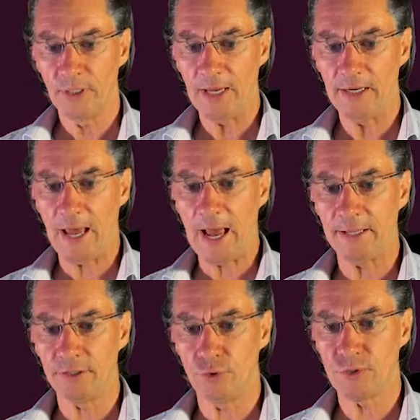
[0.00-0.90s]
and
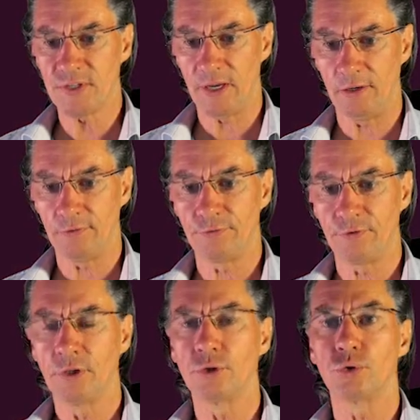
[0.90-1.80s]
add
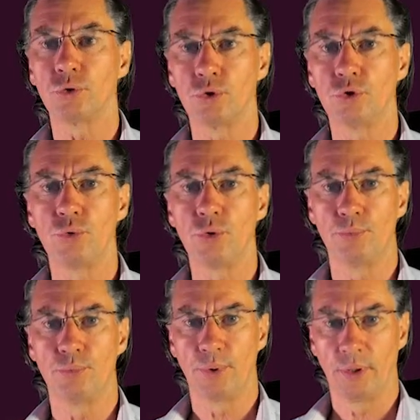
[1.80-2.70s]
yourself to the
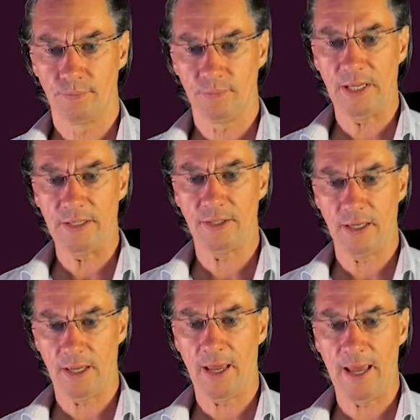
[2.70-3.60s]
group
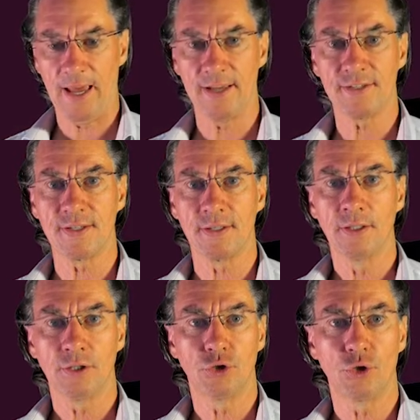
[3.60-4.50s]
that has
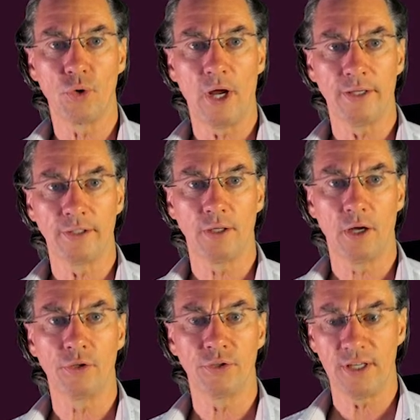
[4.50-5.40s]
the right
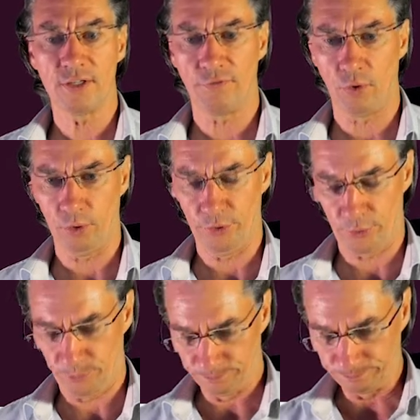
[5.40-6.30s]
on this folder.